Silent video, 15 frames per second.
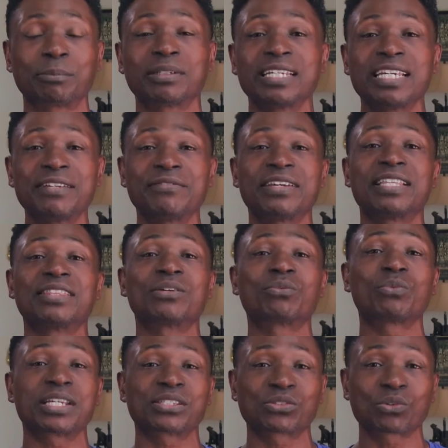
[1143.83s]
Believe in the
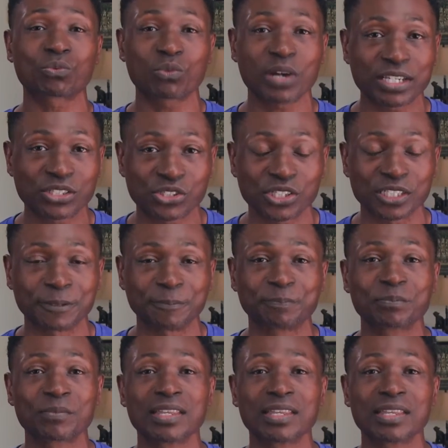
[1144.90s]
resurrection